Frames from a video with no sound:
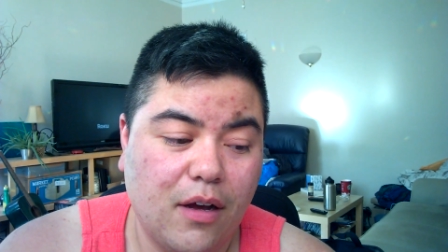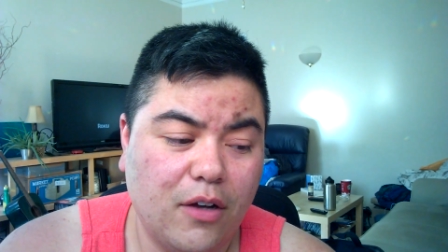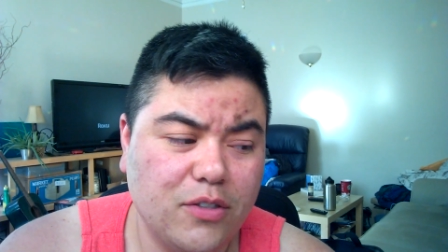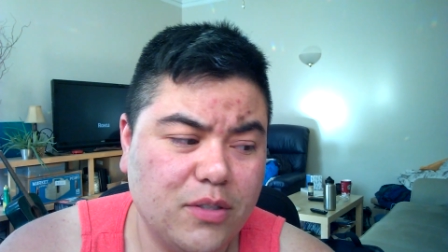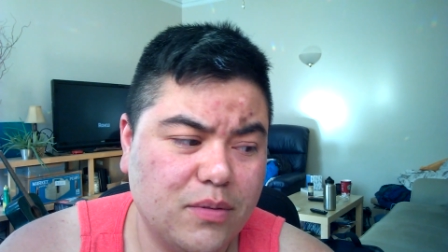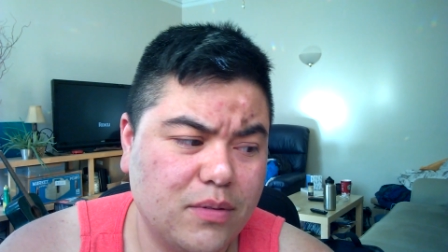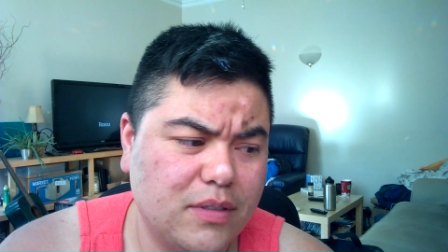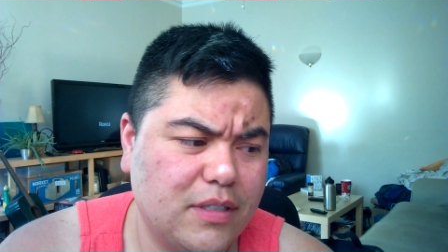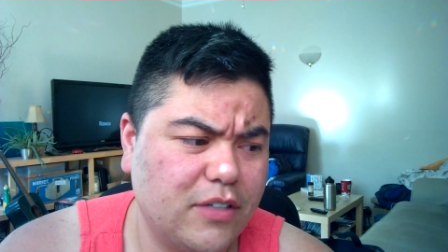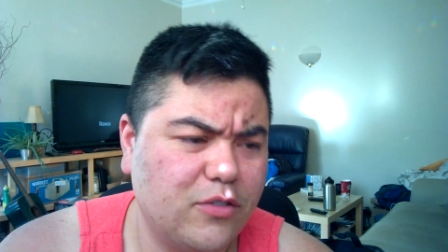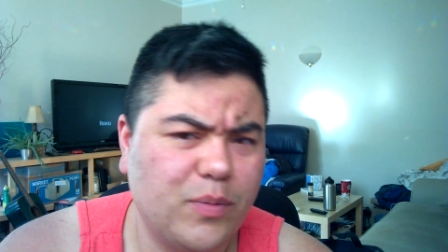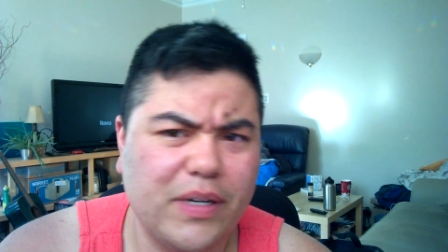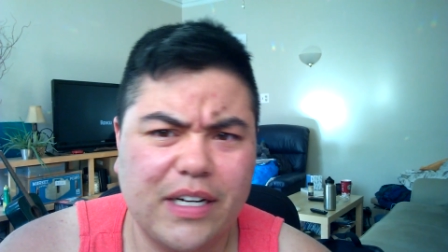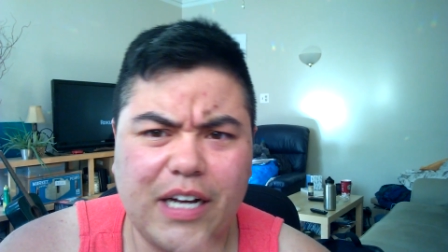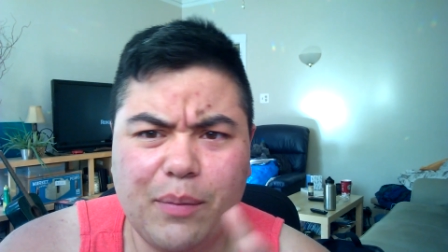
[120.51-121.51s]
also,
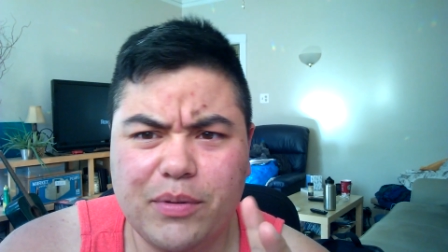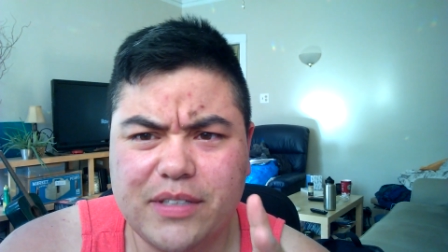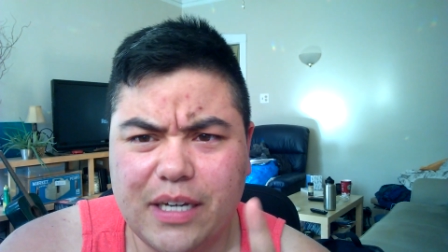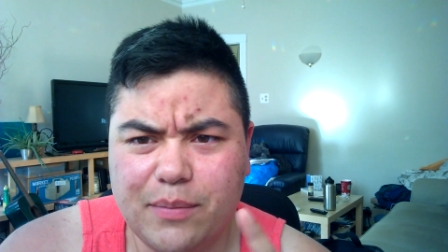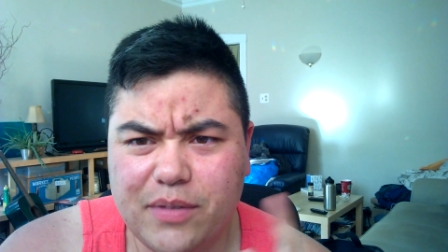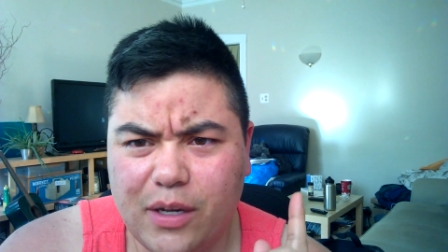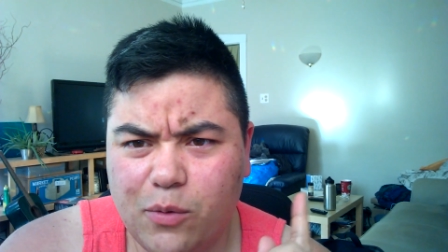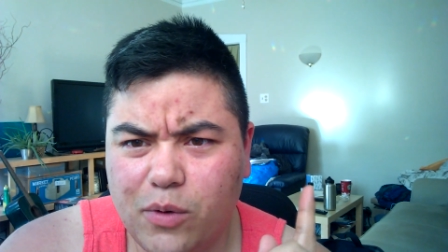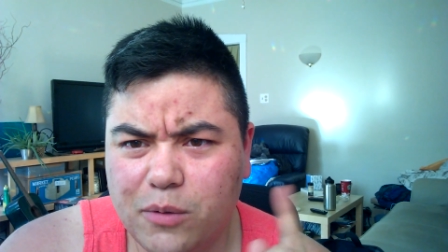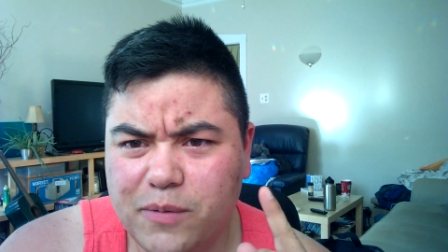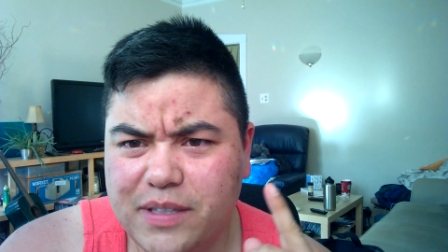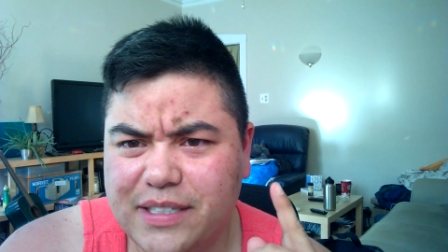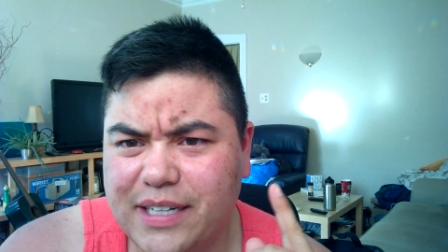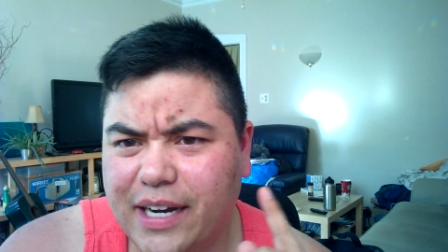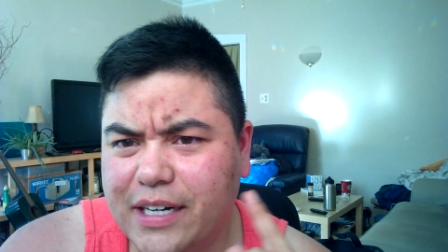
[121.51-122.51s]
there's been a couple times, like one
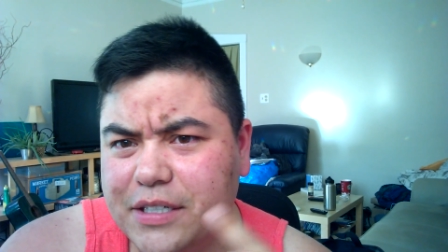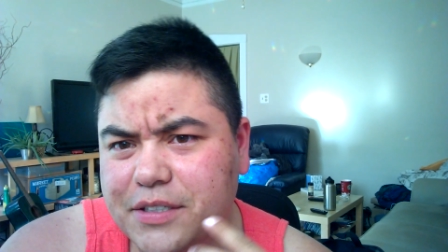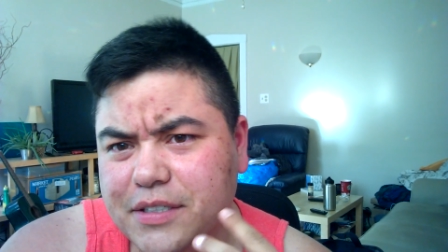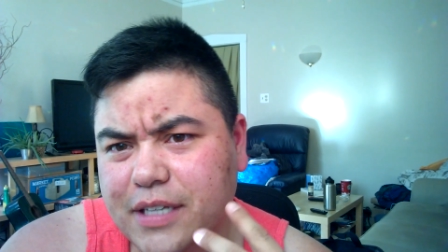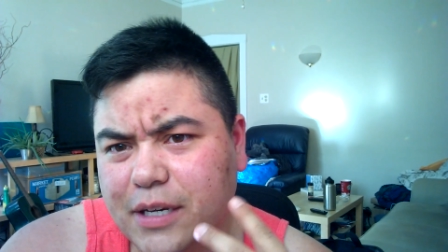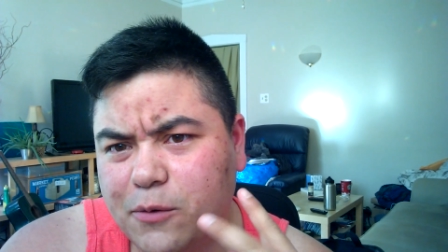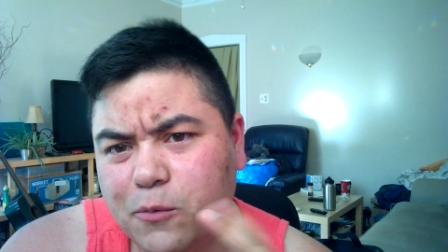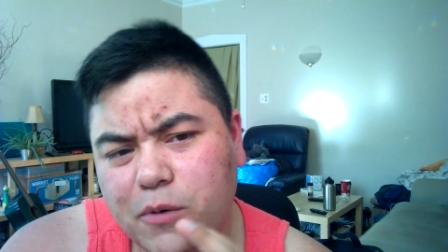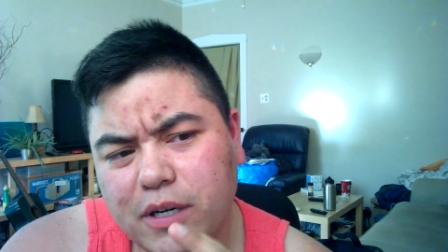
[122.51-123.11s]
with the tires and